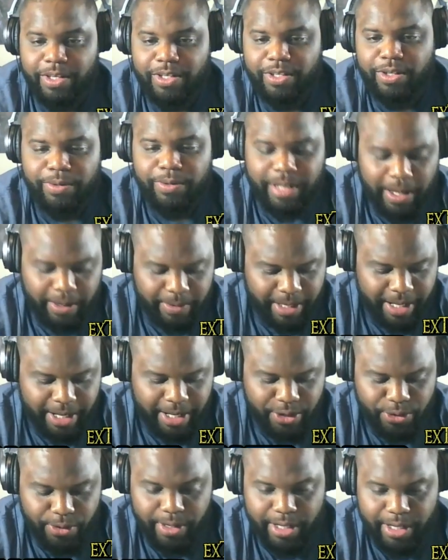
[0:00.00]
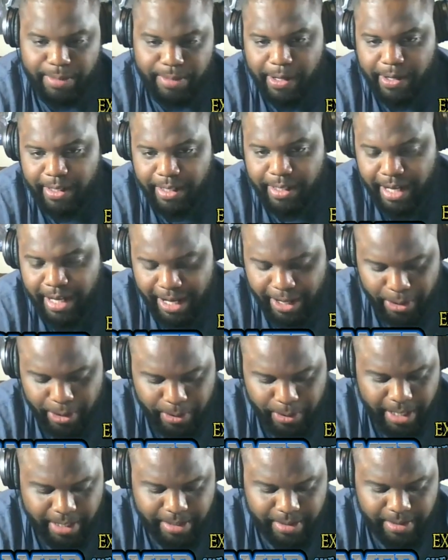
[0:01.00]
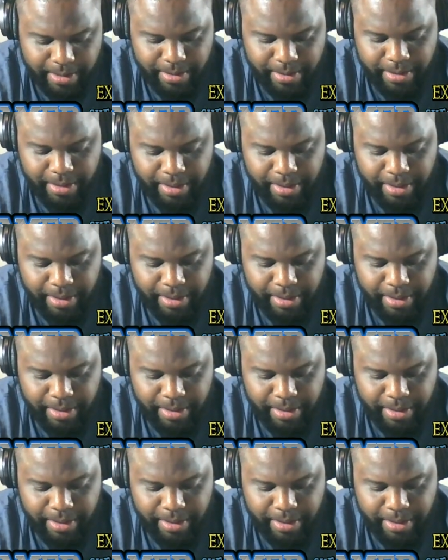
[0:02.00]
there's no doubt. Android is better than iOS.